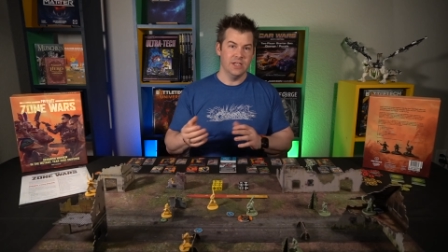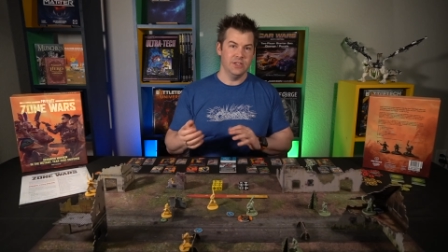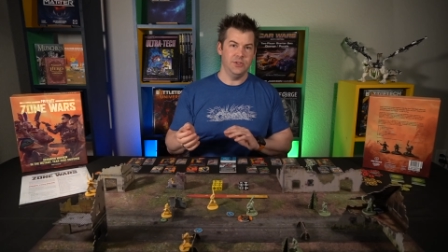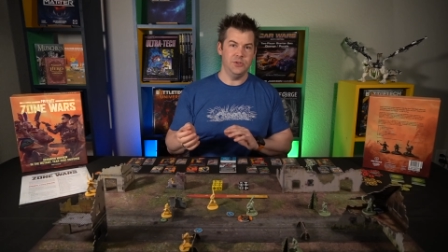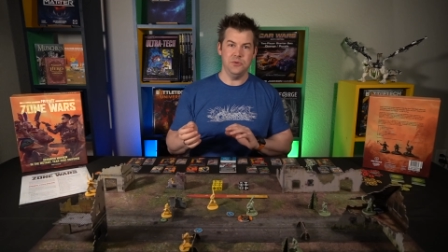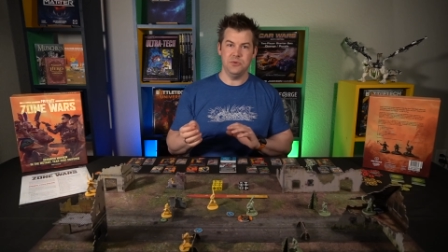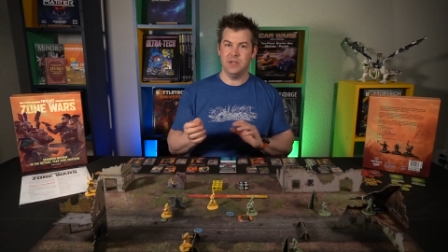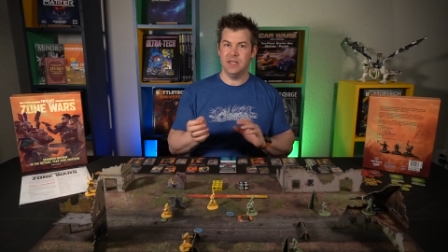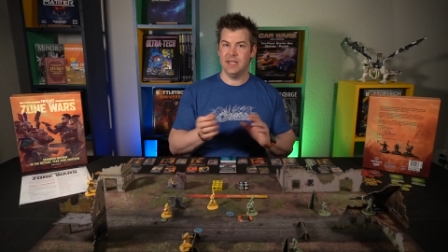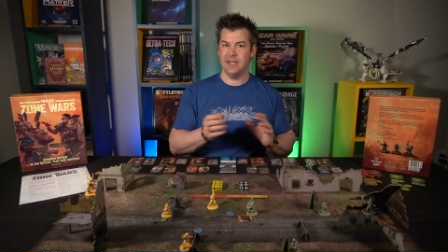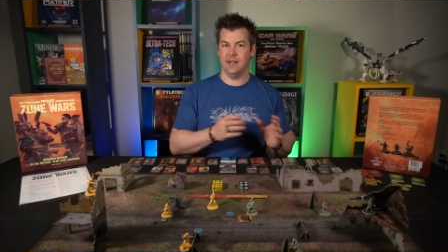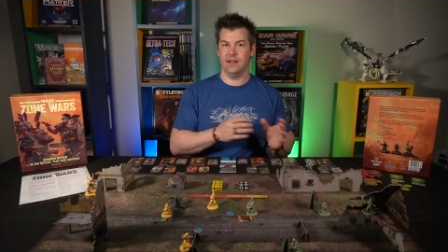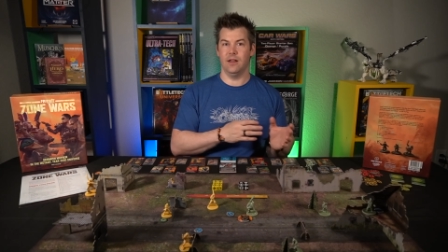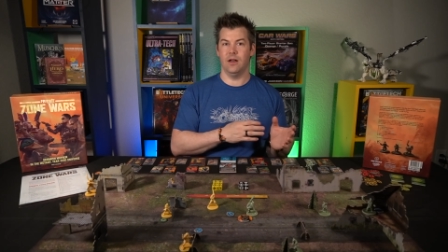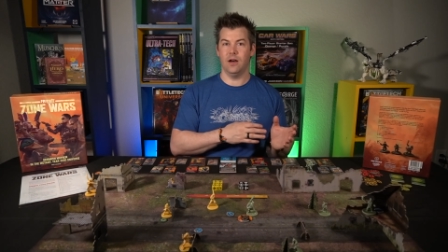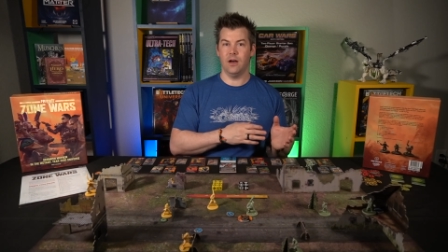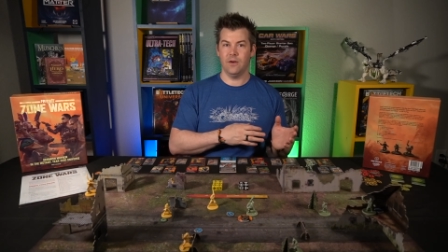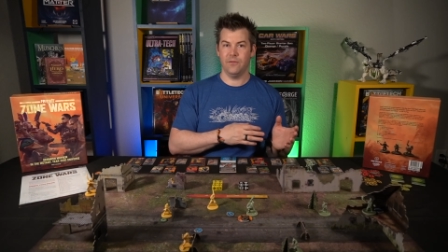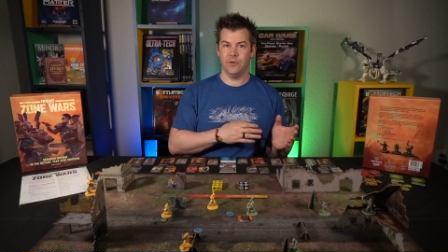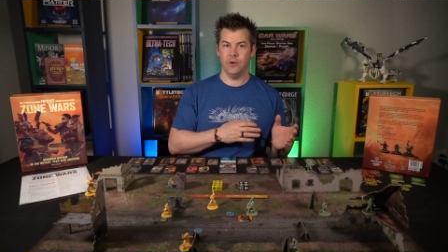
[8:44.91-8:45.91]
to kill
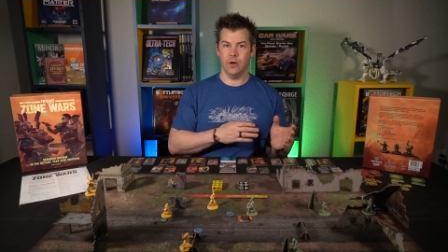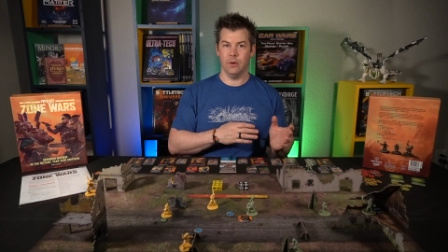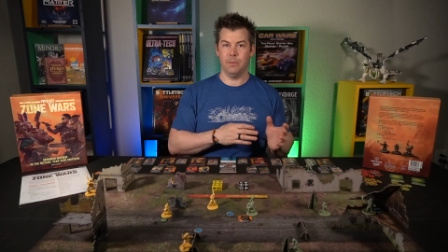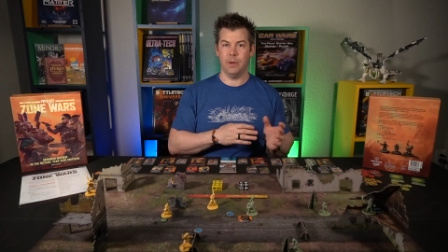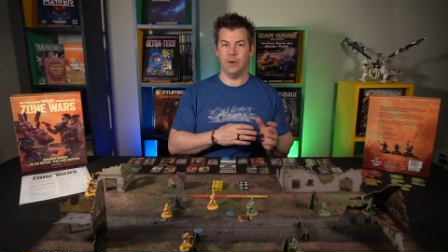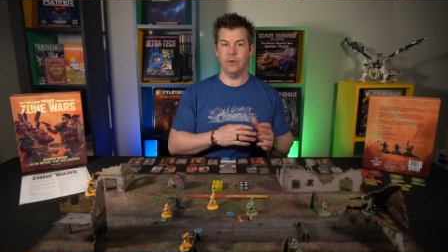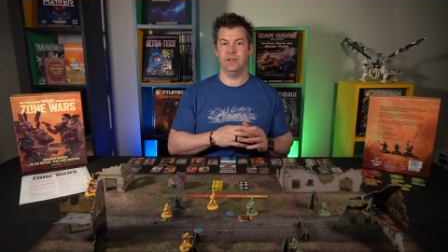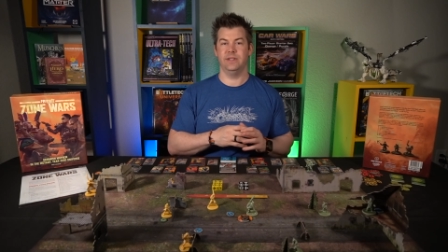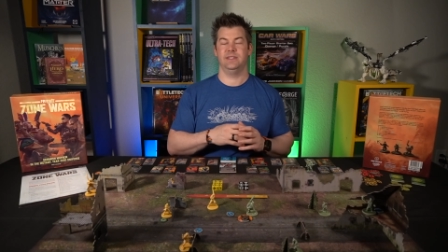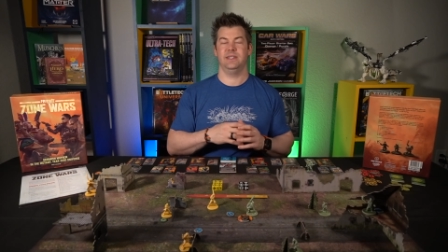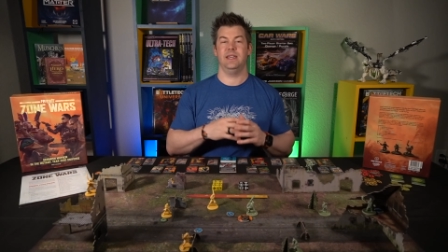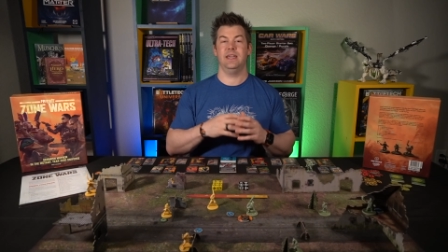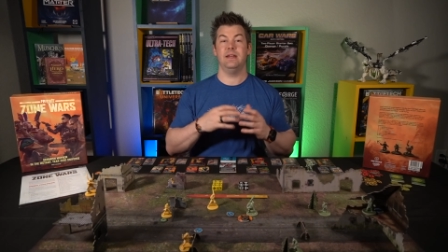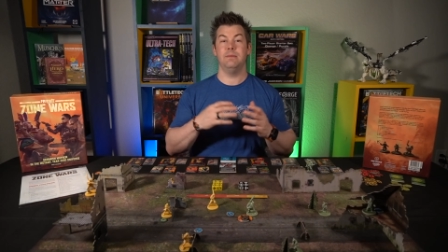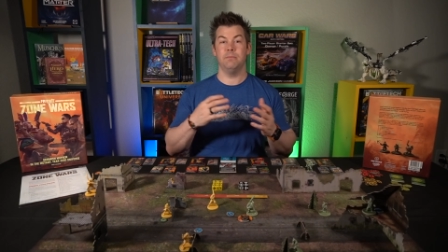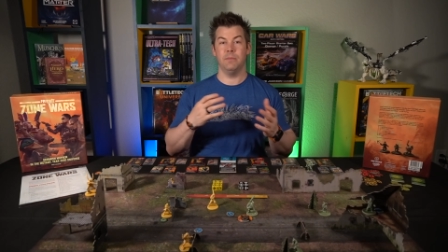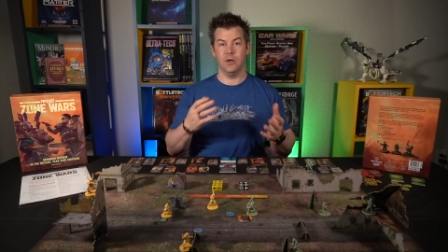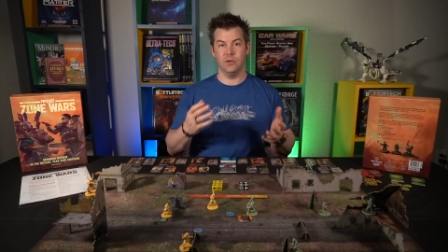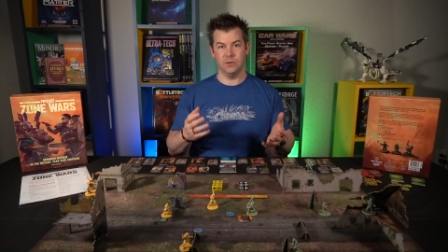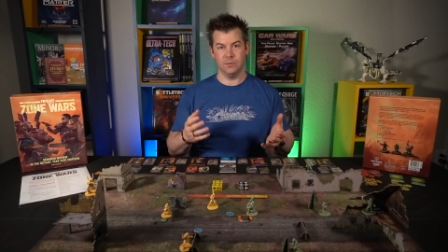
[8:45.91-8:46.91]
off your opponents
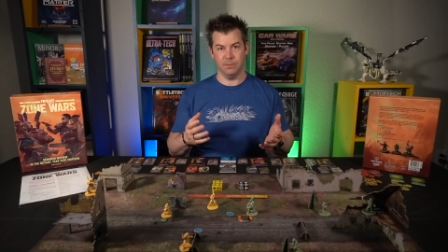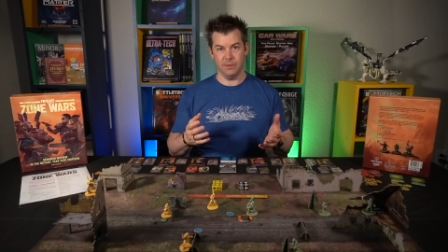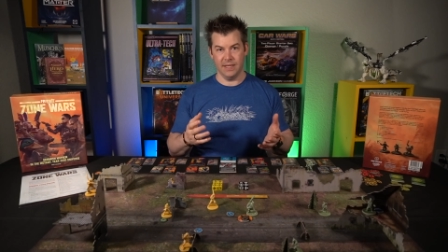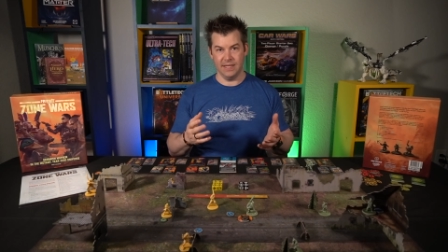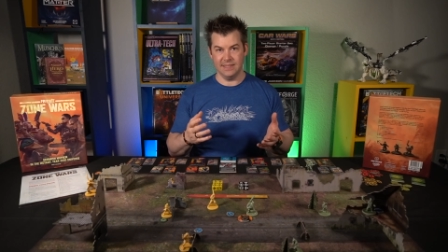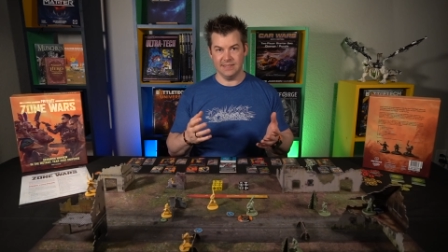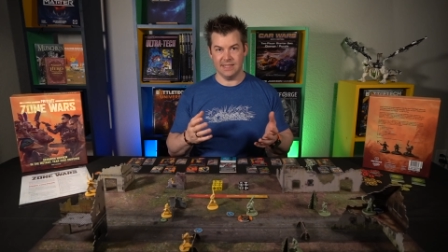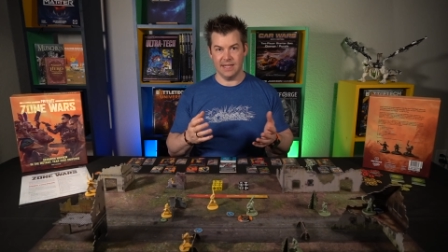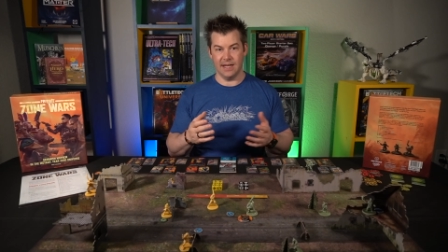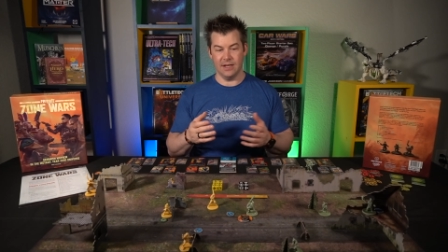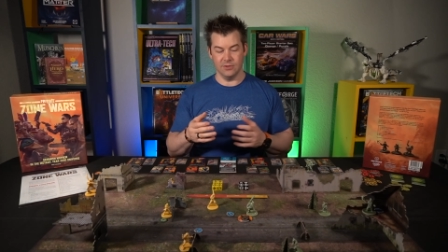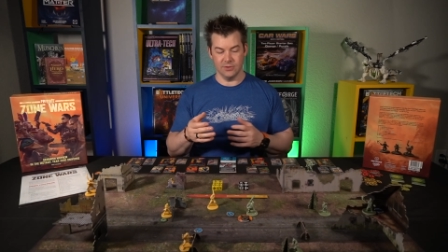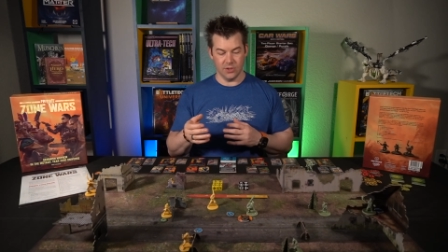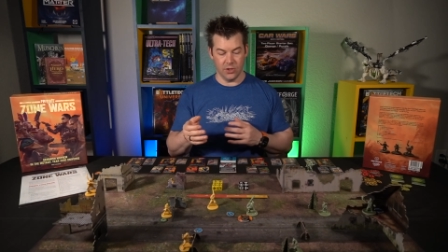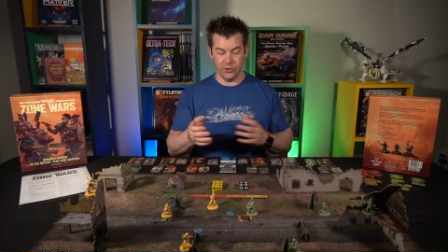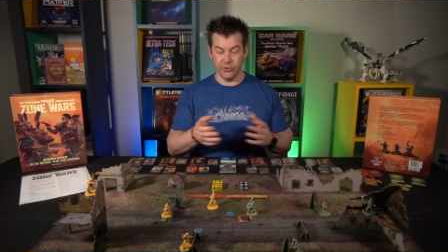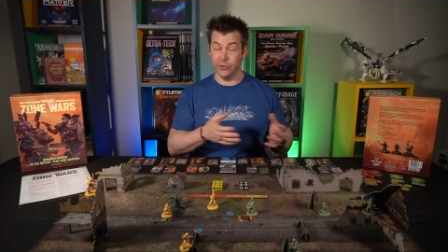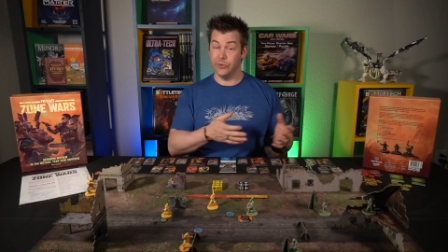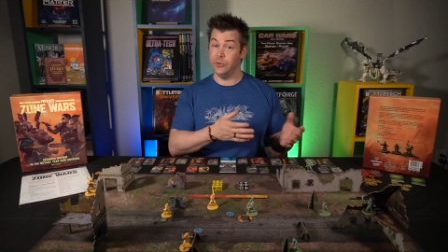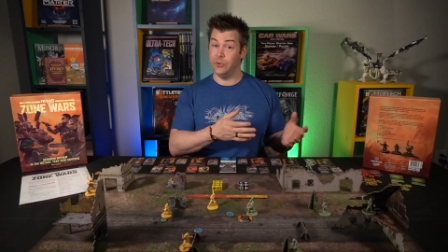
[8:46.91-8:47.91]
in most playstyles,
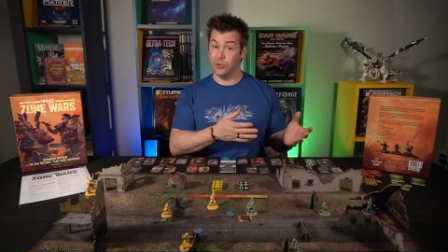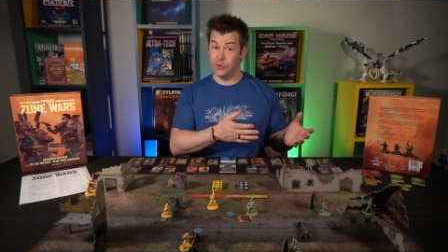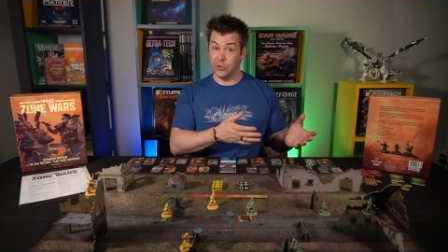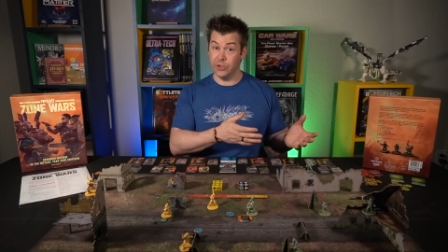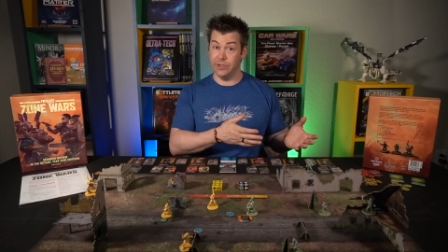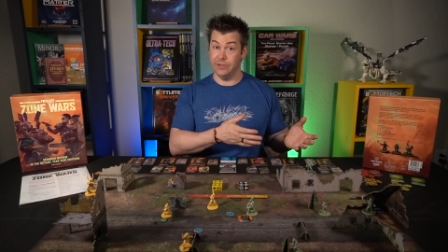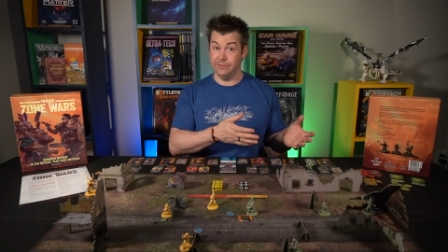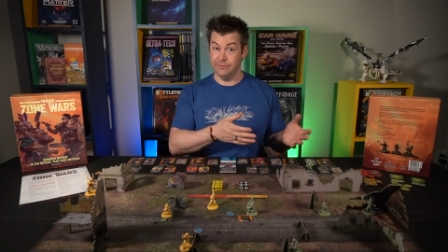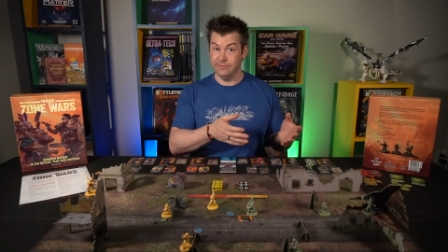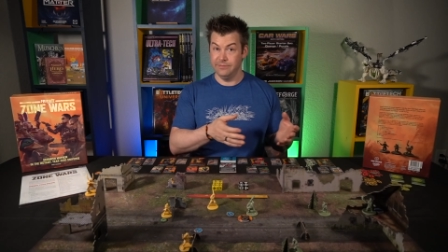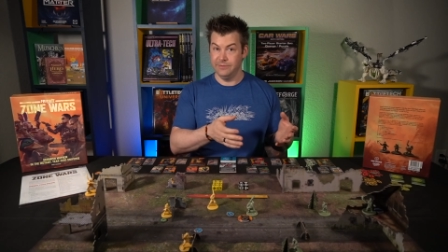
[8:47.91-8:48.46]
although you could